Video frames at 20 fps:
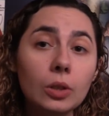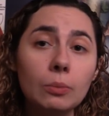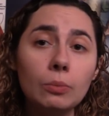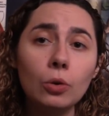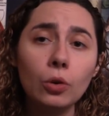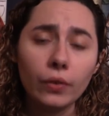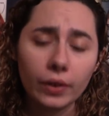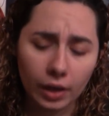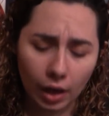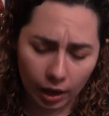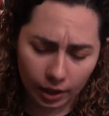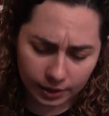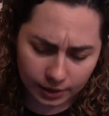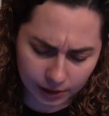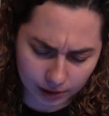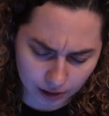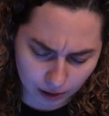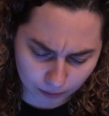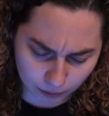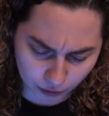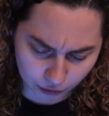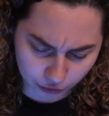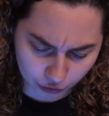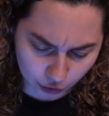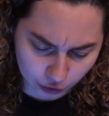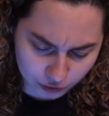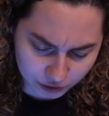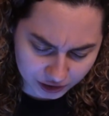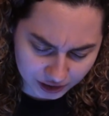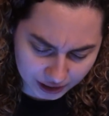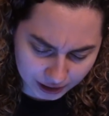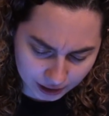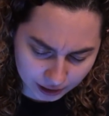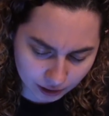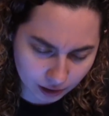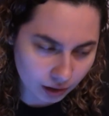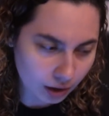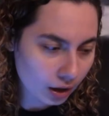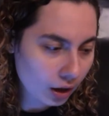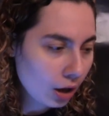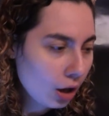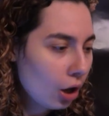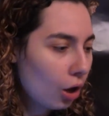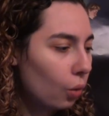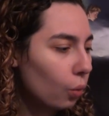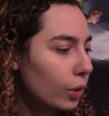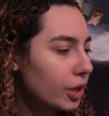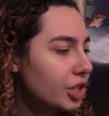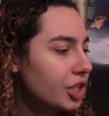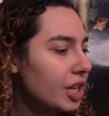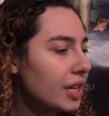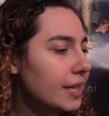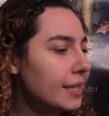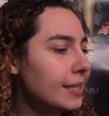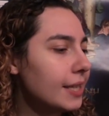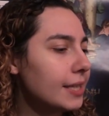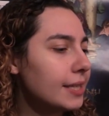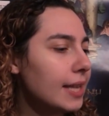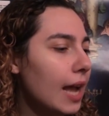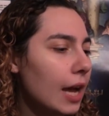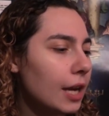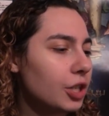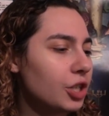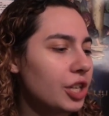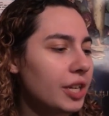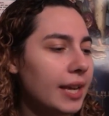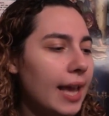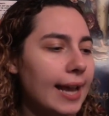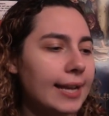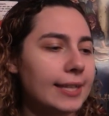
Moving on to number 13 which is Astonishing